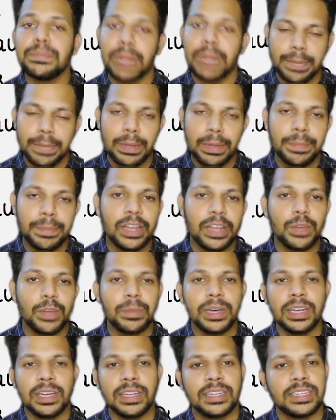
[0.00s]
multiple
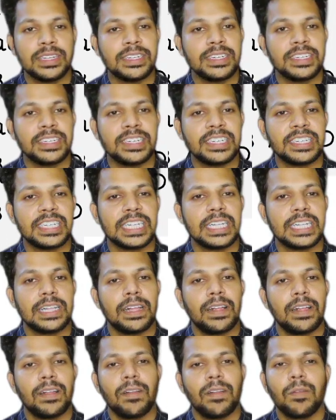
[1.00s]
myeloma
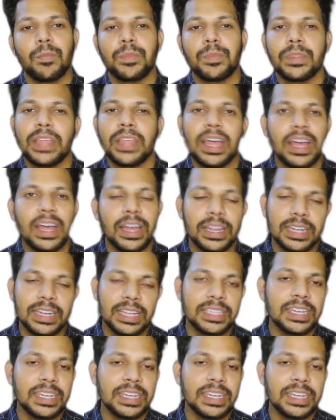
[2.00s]
and